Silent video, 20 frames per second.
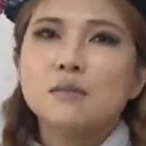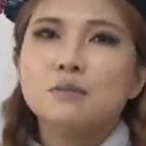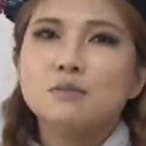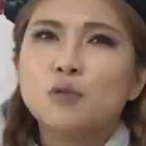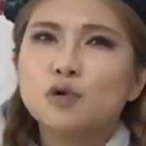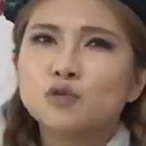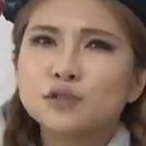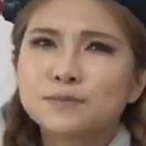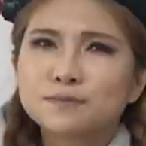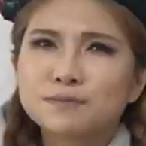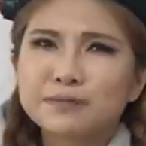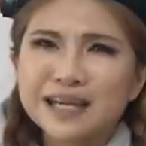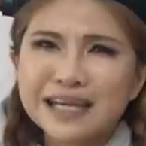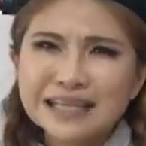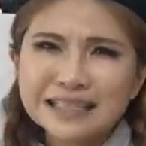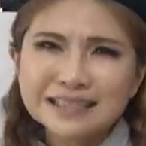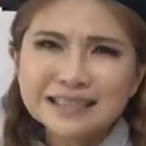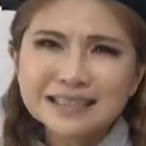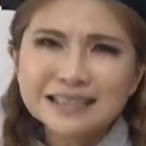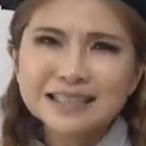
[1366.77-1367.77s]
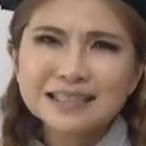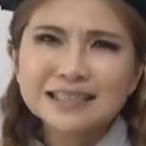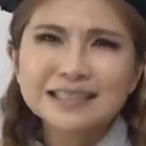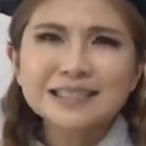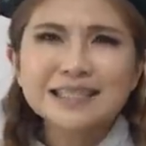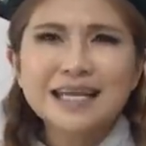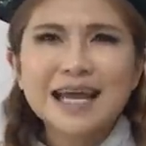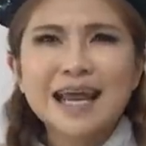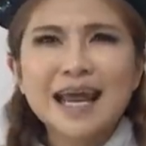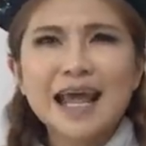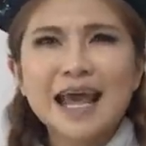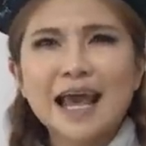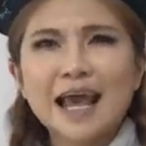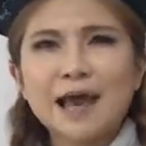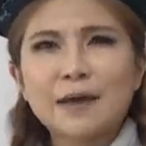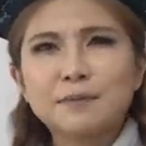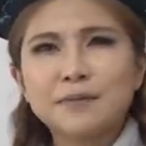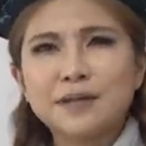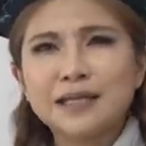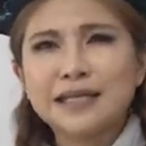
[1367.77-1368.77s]
Most places that
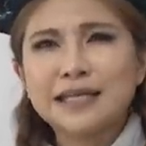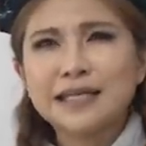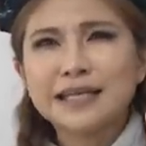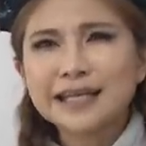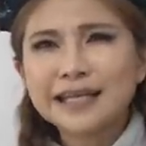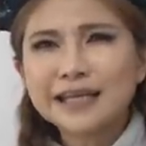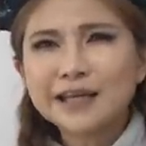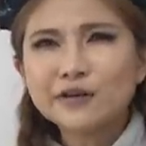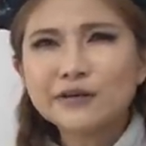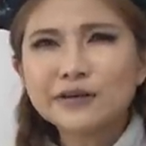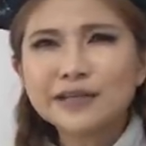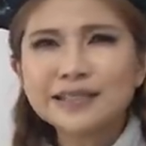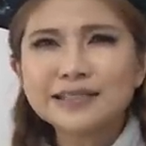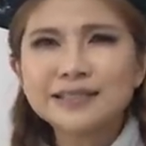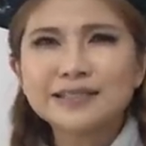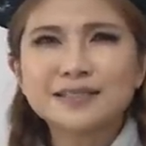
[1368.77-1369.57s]
have been illegally